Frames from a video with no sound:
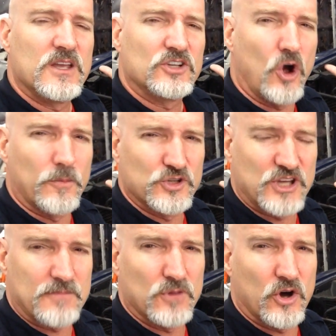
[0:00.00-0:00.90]
Cobra
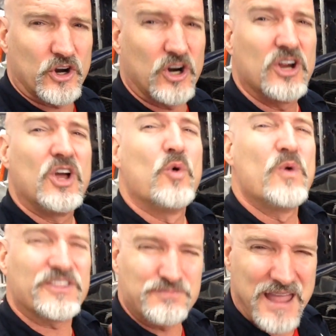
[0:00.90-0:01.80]
Jet motor
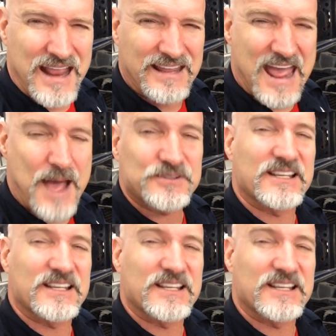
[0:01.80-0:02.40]
with main caps